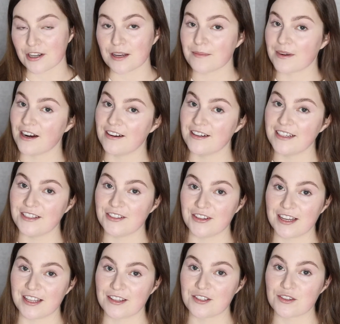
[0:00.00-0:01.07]
I'm currently
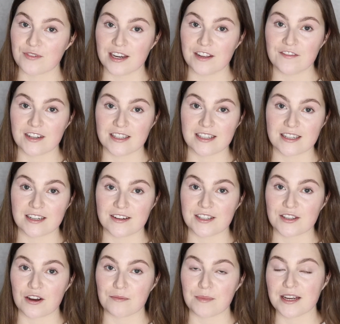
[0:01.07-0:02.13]
doing this really fun series
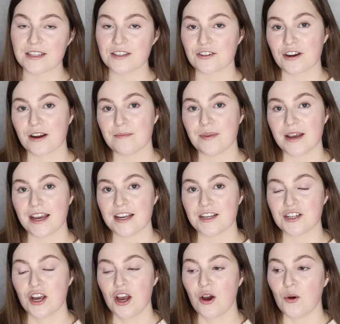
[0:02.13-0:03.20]
on my Instagram
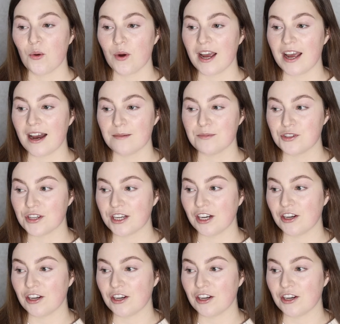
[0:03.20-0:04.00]
page where I'm doing